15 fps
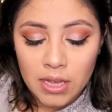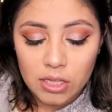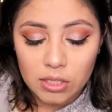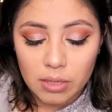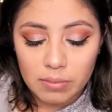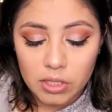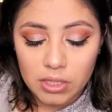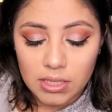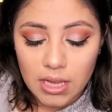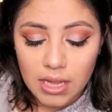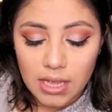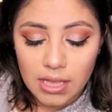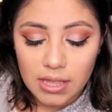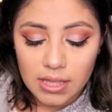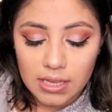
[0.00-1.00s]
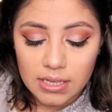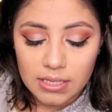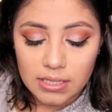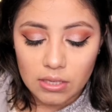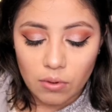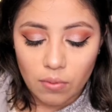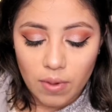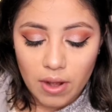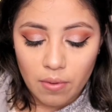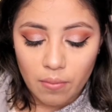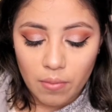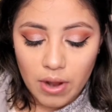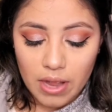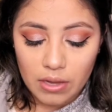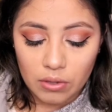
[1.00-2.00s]
So I'm just taking this Wet n
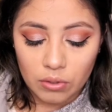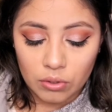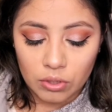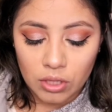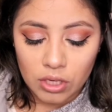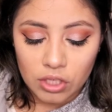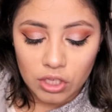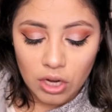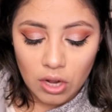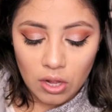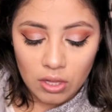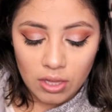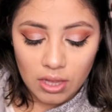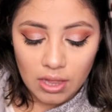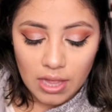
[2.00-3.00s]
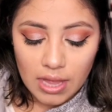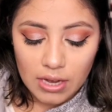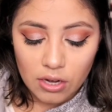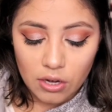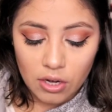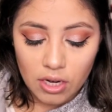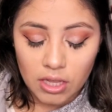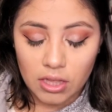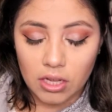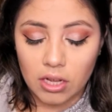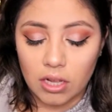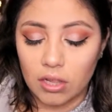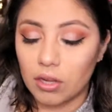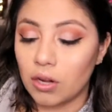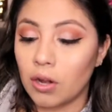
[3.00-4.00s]
Wild gel liner in the
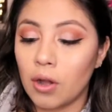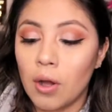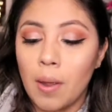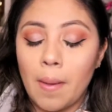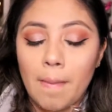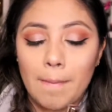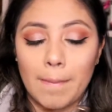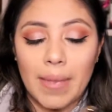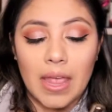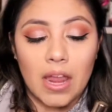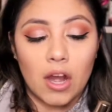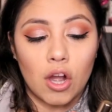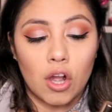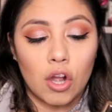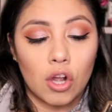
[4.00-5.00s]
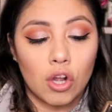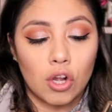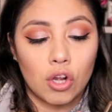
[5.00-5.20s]
color Bear.